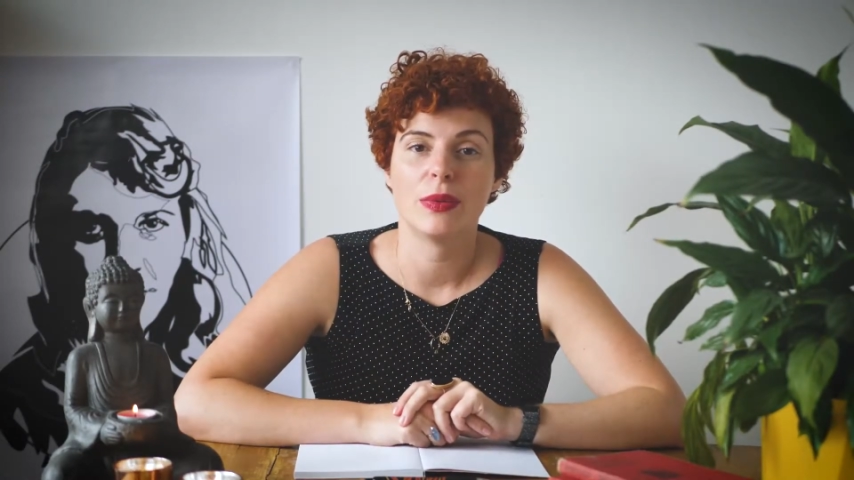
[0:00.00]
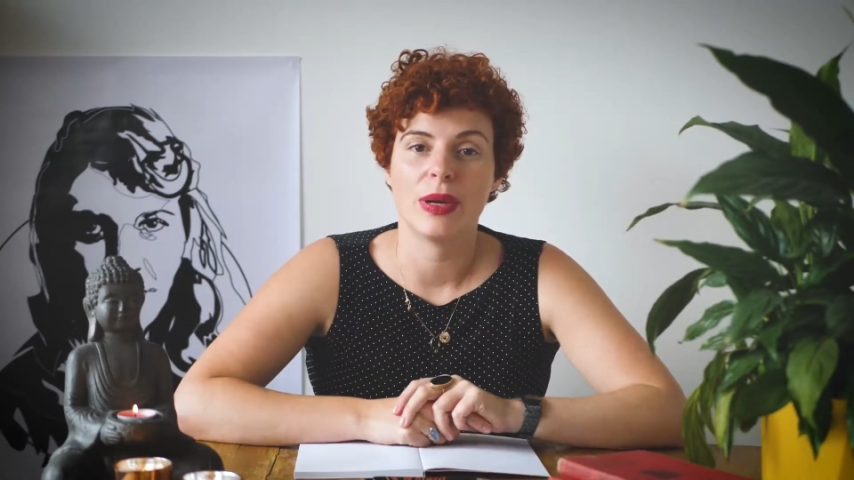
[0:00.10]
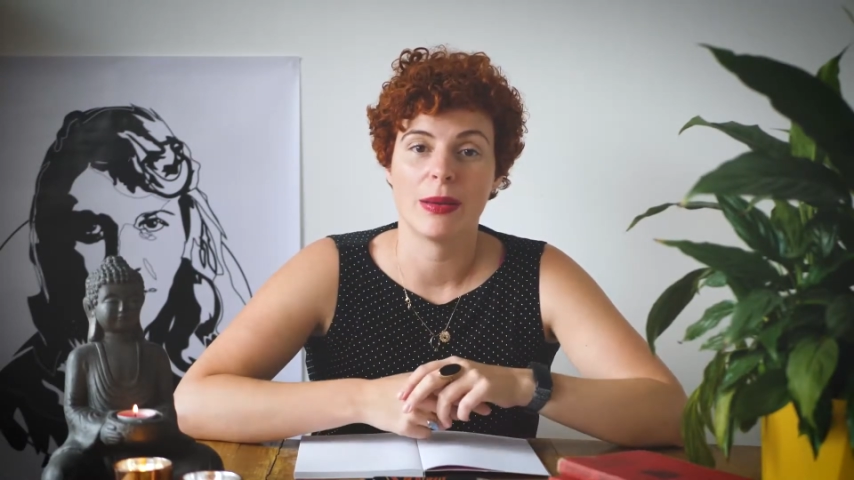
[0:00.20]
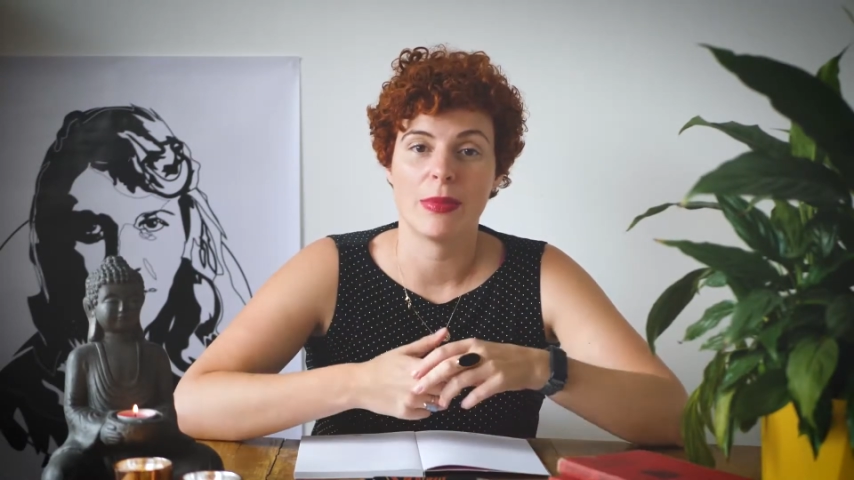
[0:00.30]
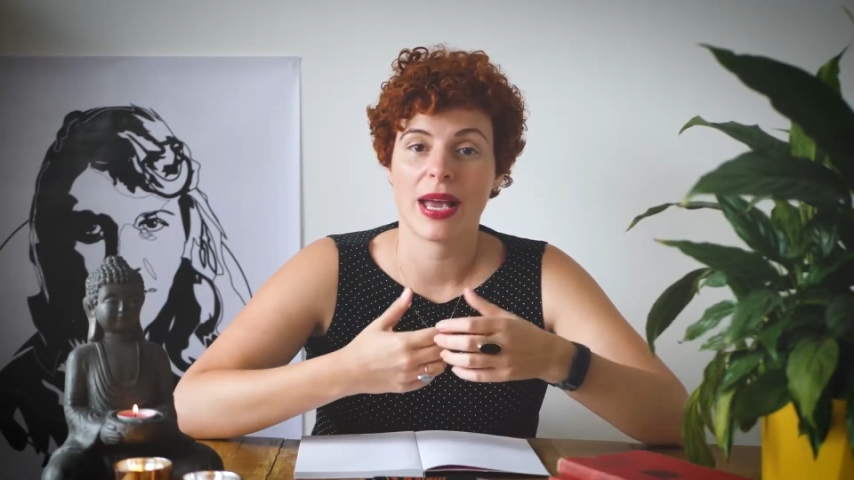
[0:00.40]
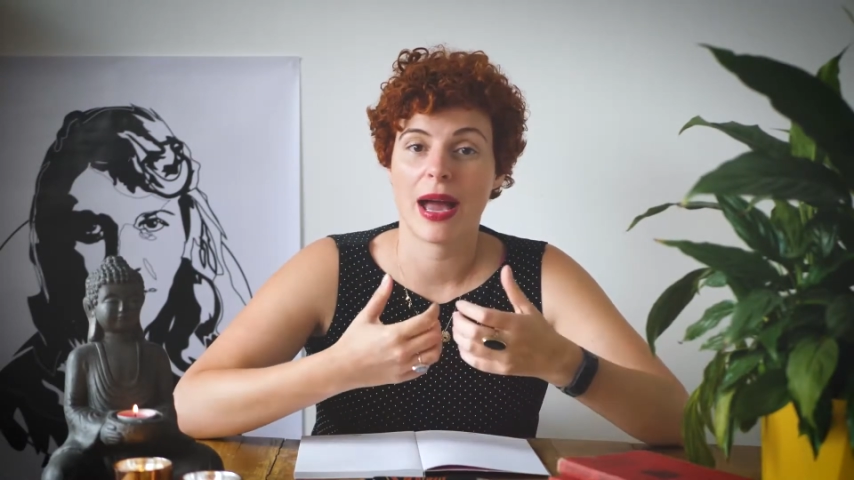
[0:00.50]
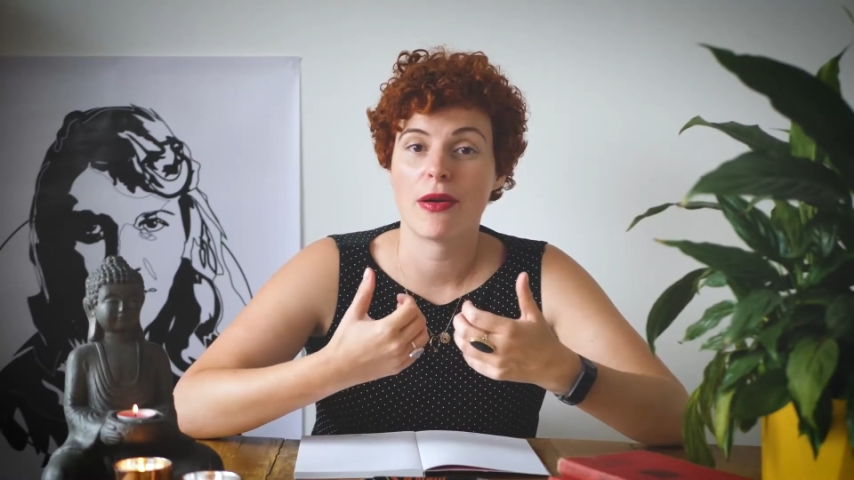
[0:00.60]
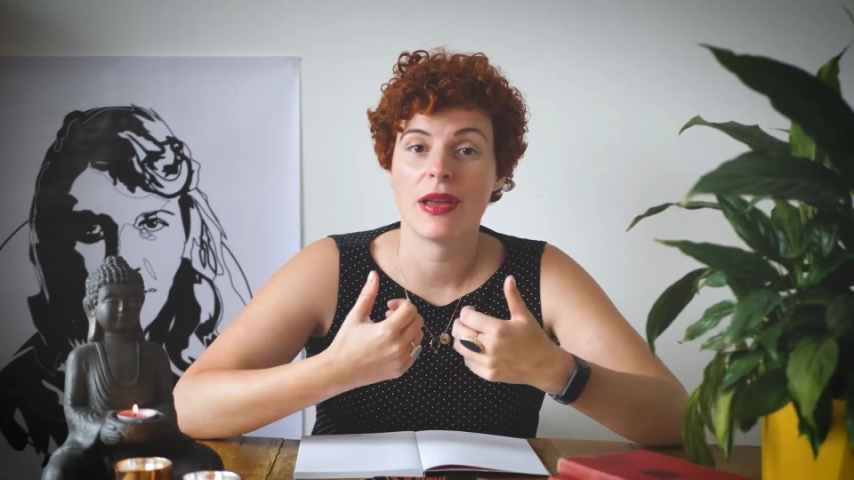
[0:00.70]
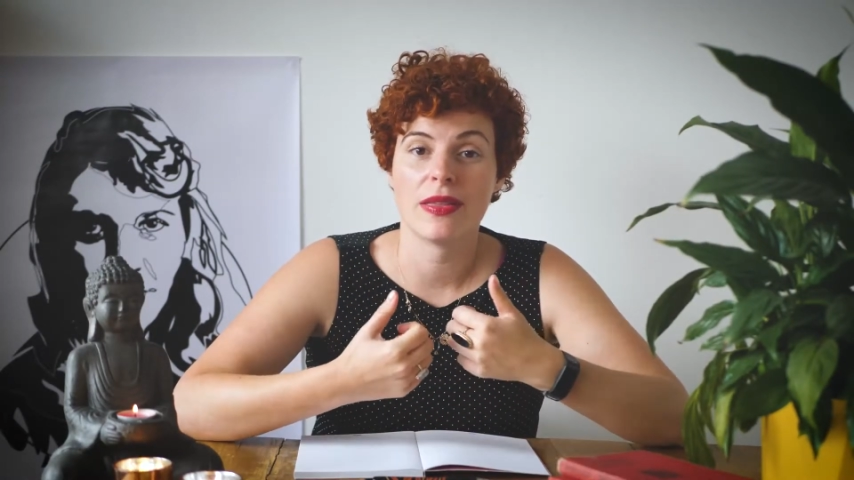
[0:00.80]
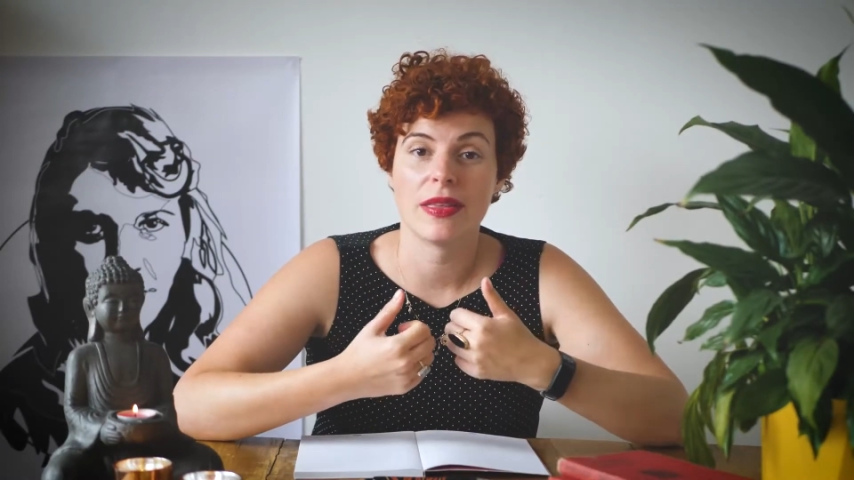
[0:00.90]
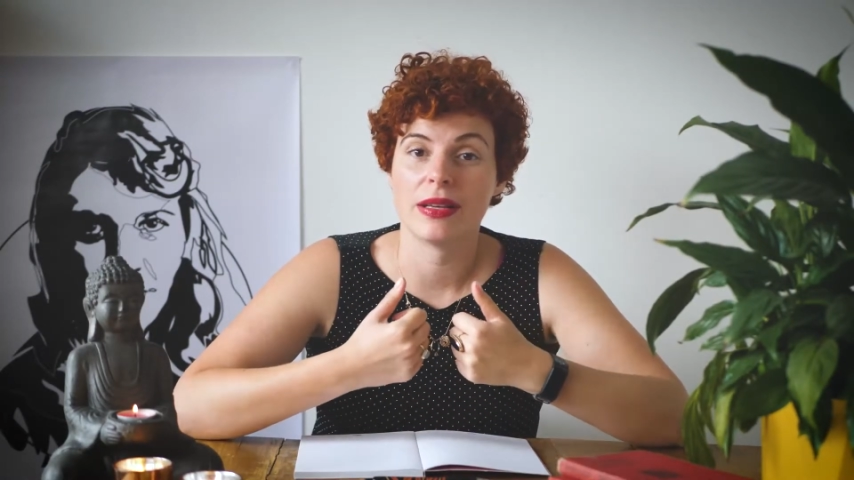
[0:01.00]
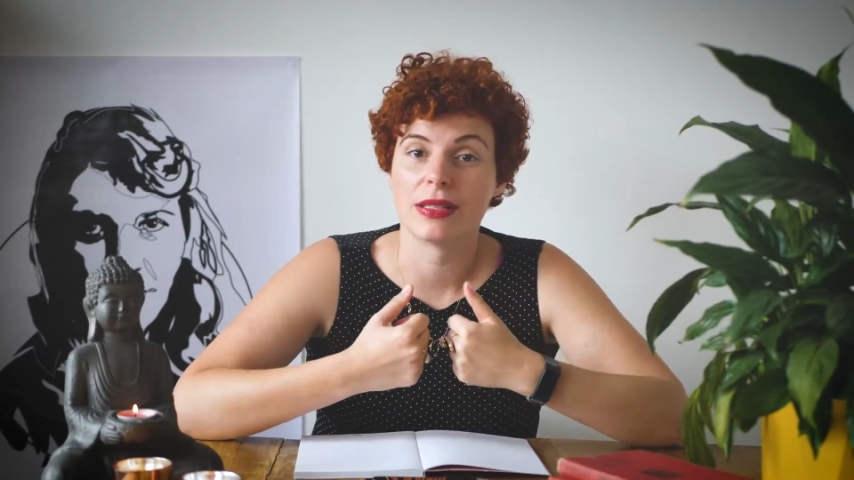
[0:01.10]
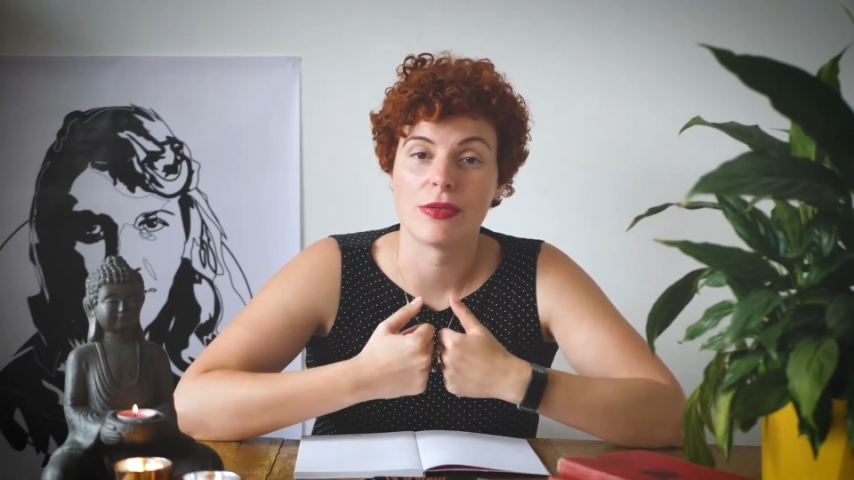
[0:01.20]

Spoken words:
we can be carrying things